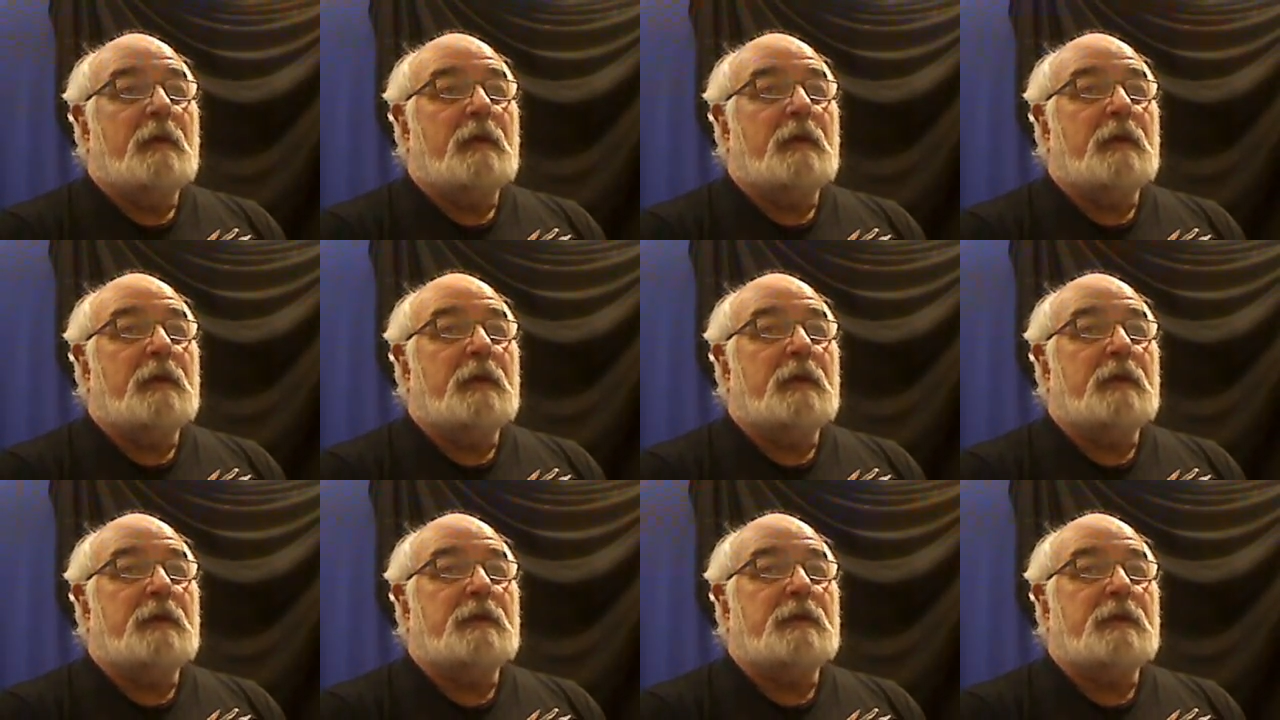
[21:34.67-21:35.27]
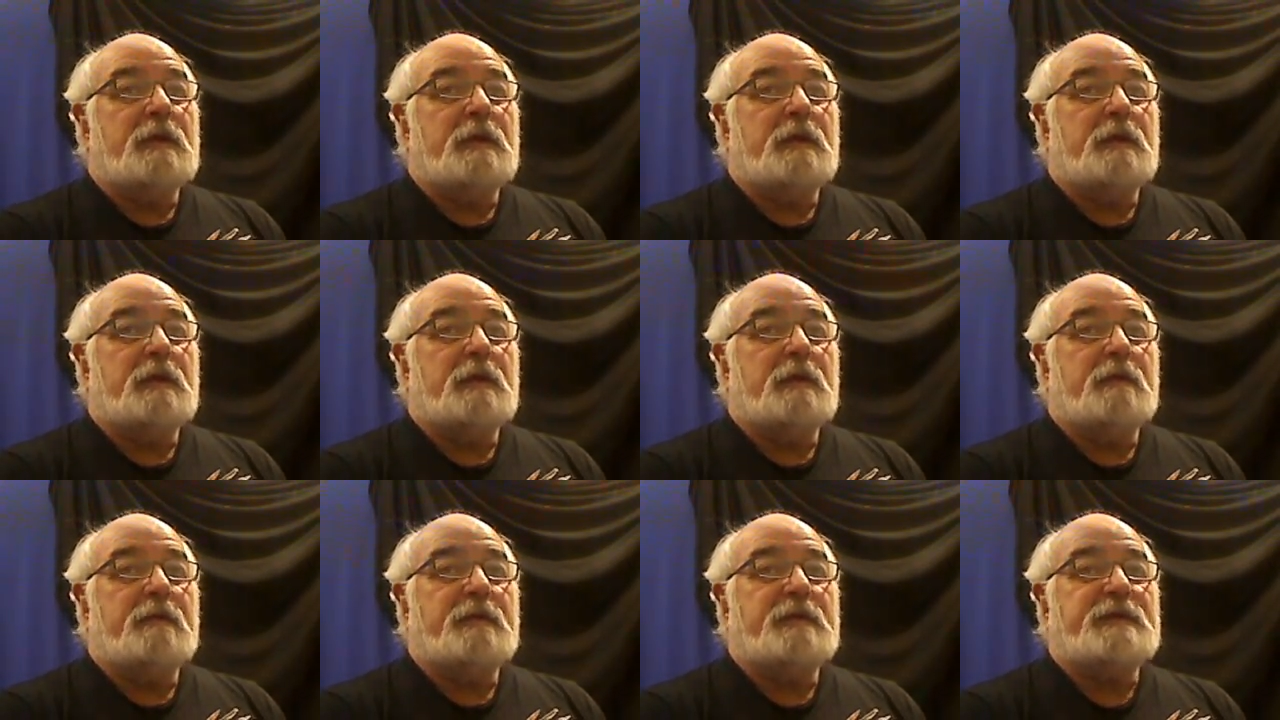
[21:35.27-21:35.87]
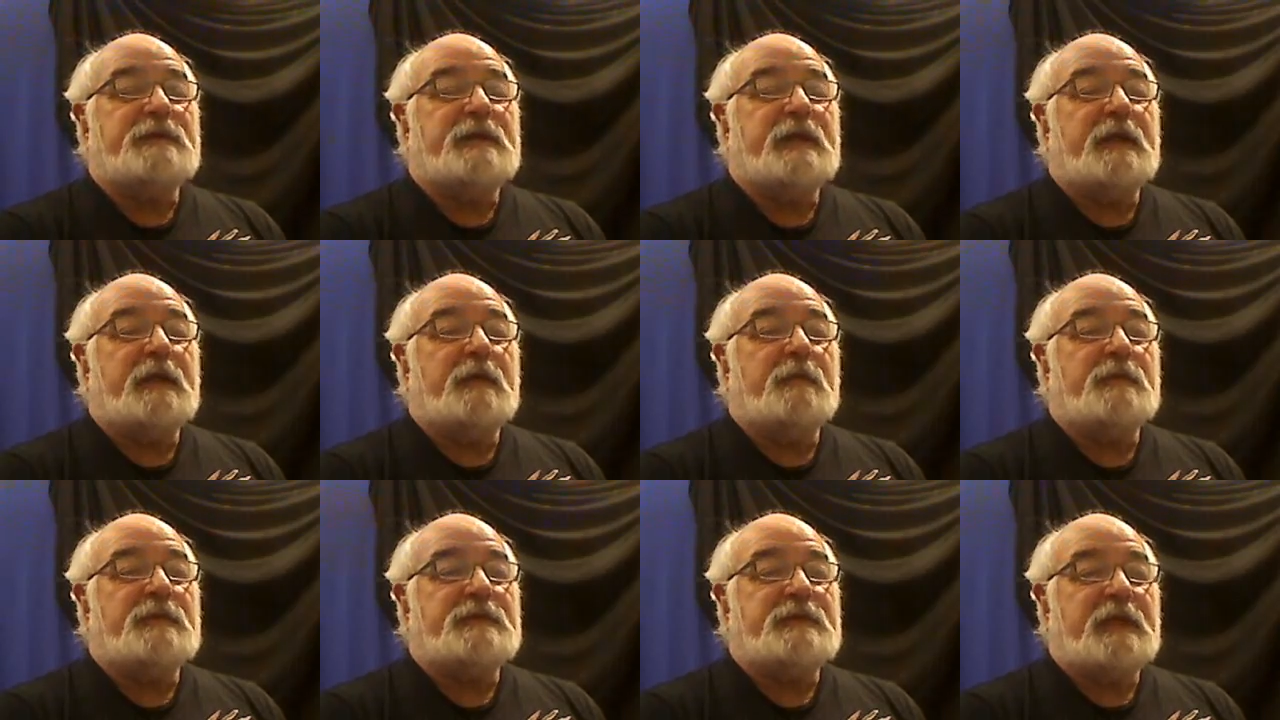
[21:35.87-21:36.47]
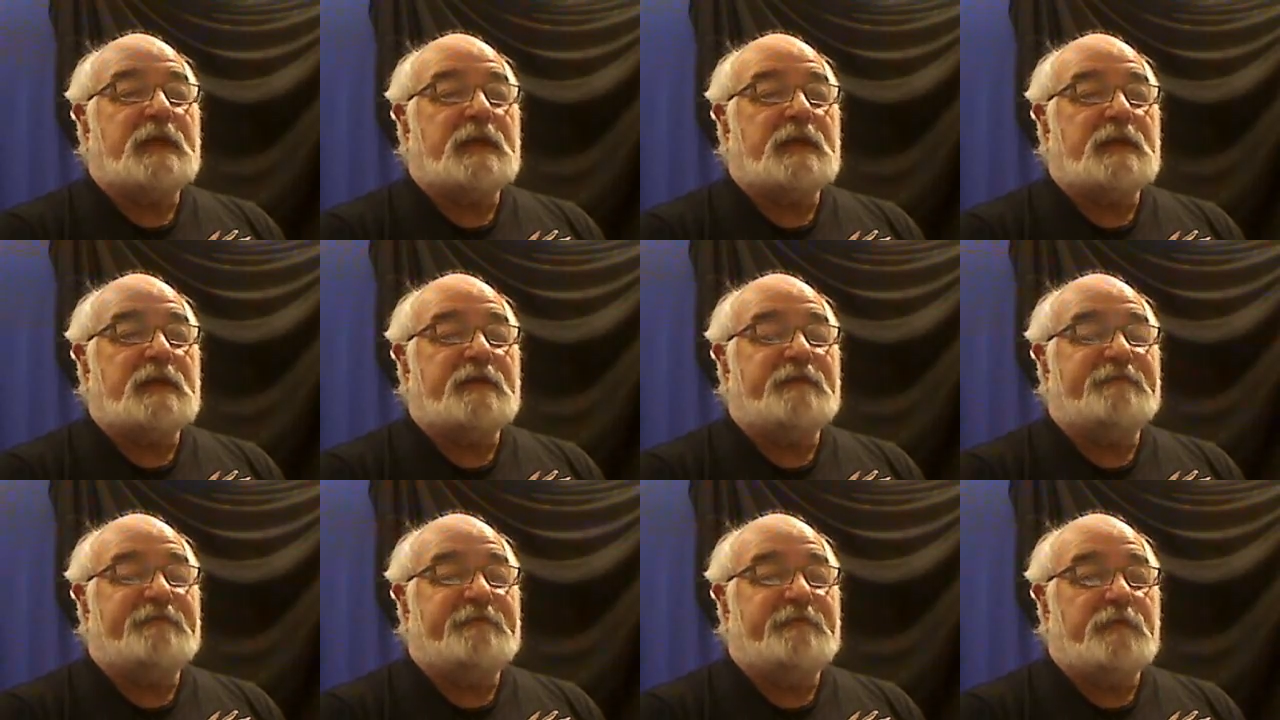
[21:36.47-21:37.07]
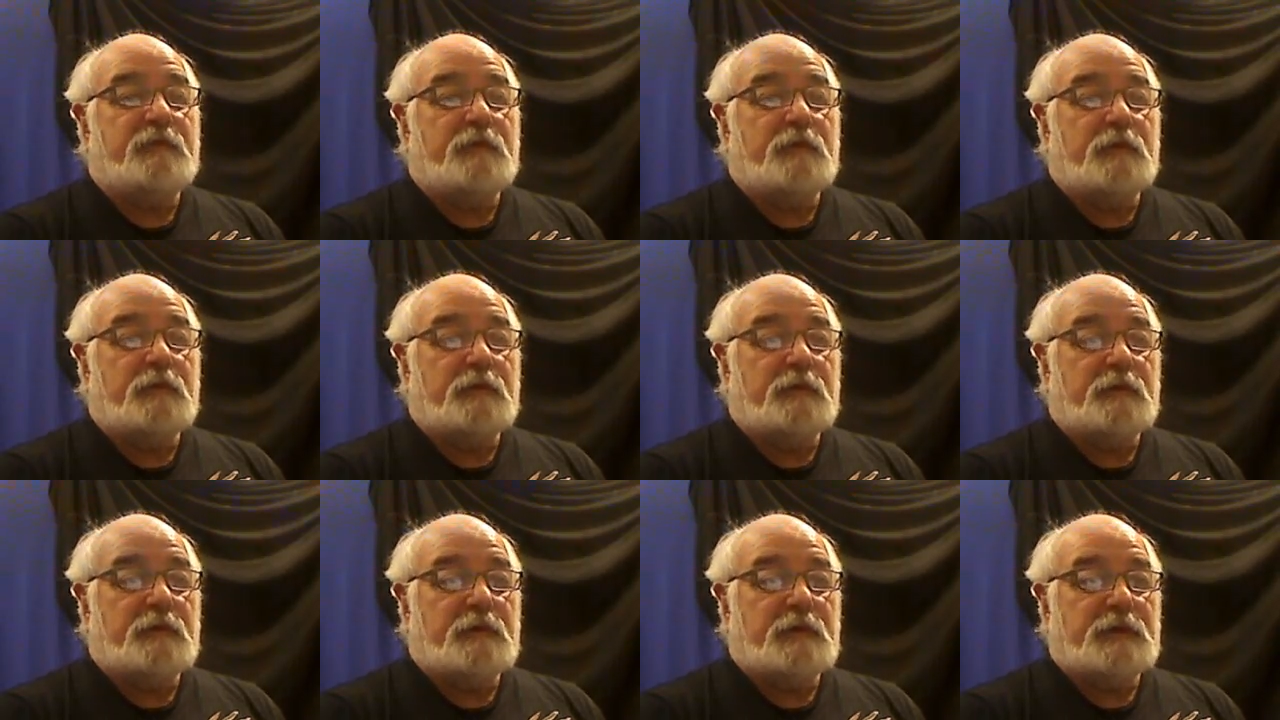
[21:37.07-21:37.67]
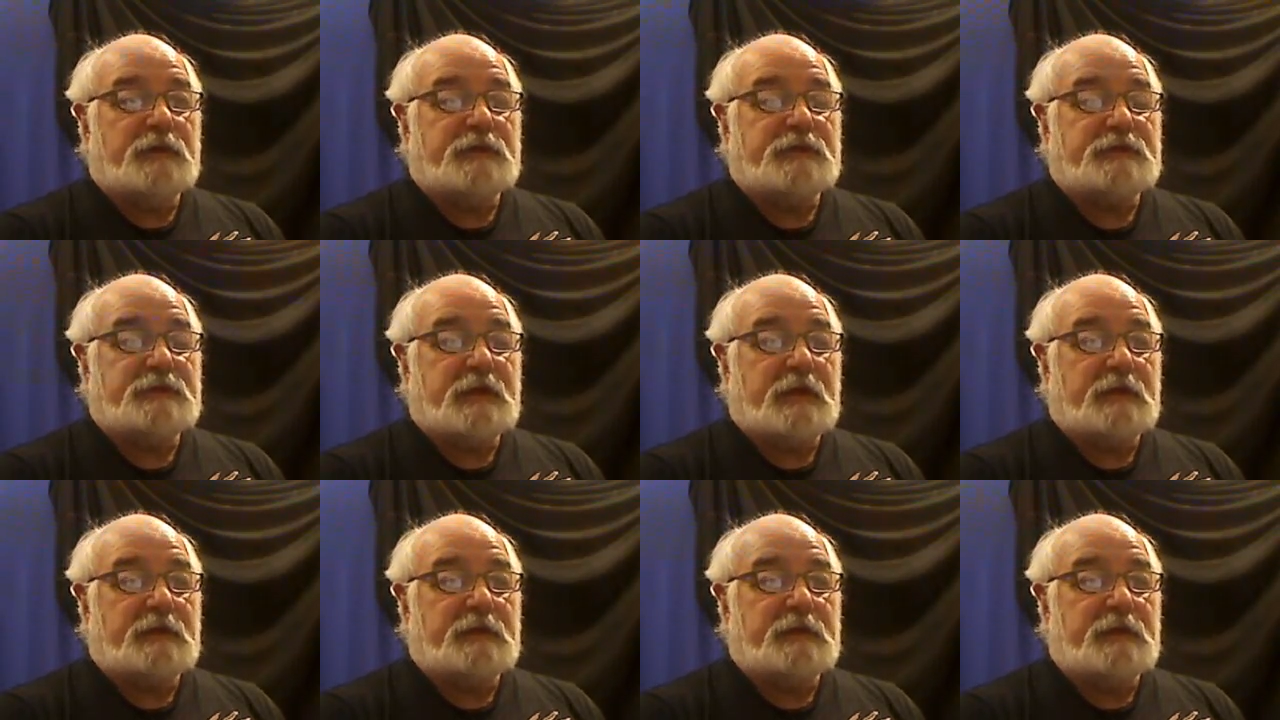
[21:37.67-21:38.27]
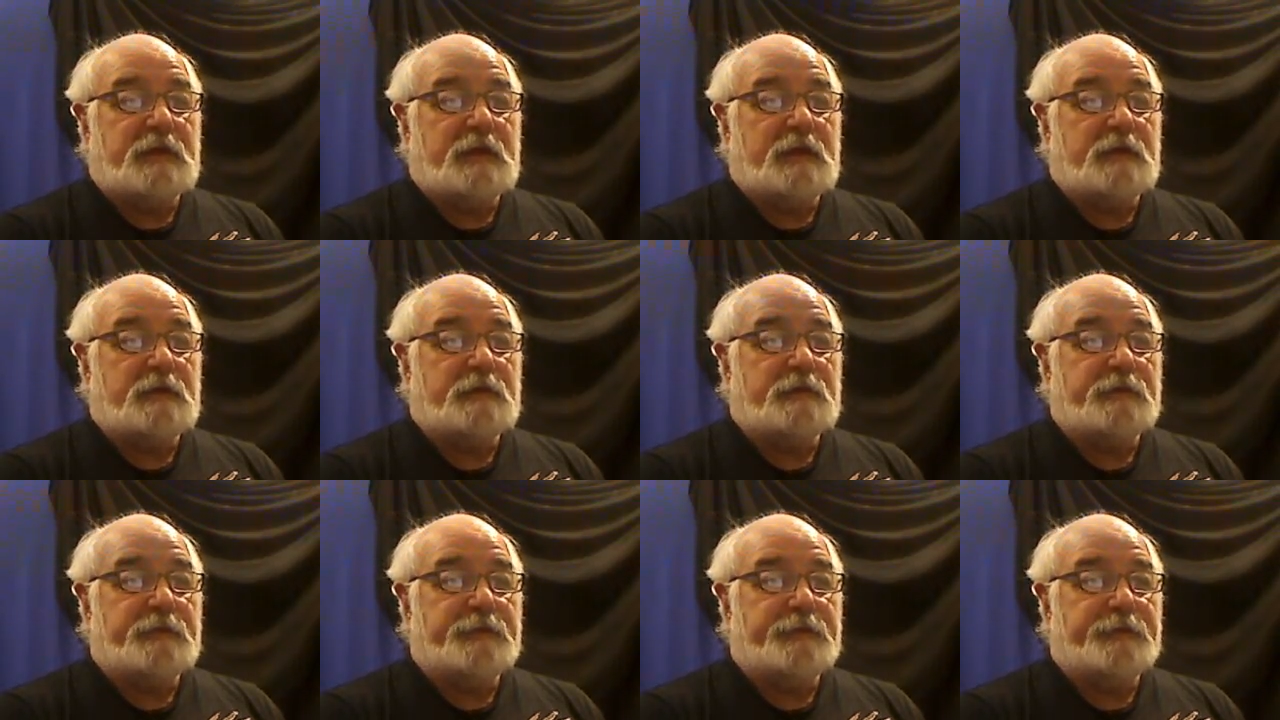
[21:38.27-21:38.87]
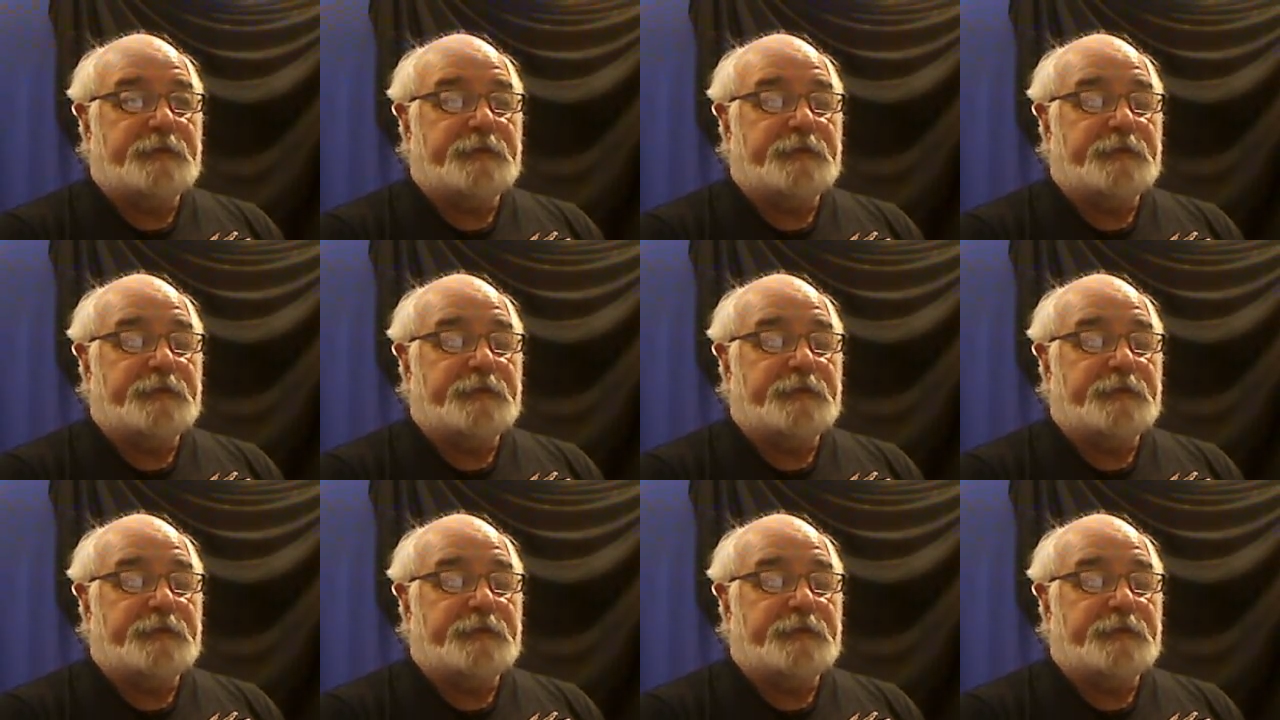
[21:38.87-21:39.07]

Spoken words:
And this game is headed for shutdown.